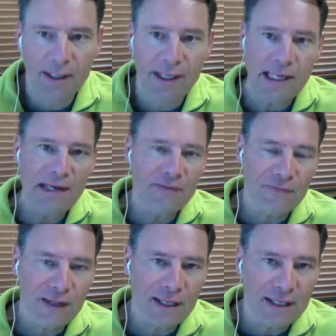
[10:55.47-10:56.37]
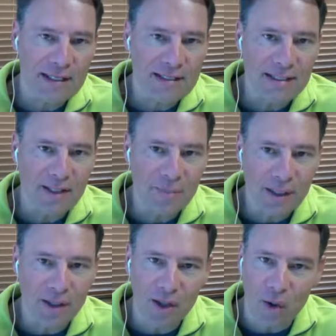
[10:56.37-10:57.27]
if it is going to
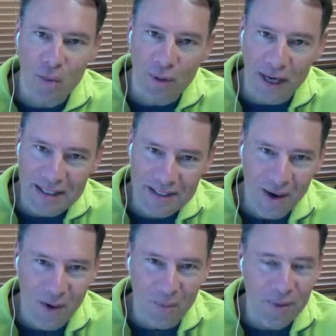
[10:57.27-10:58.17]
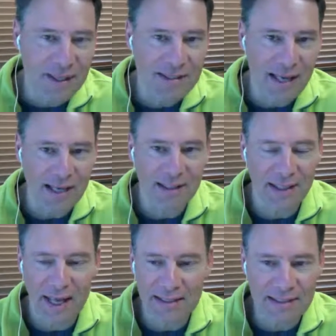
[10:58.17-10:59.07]
be a lower priced home, because
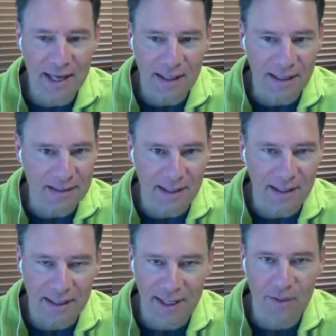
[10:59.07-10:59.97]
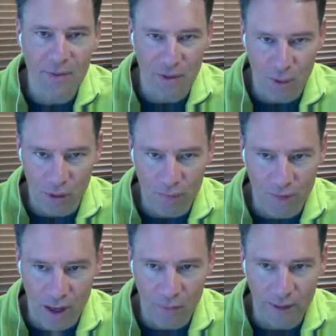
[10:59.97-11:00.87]
that's not going to connect with the loyal
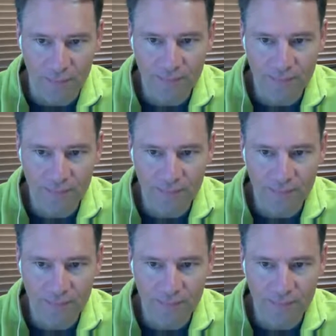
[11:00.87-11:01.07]
following.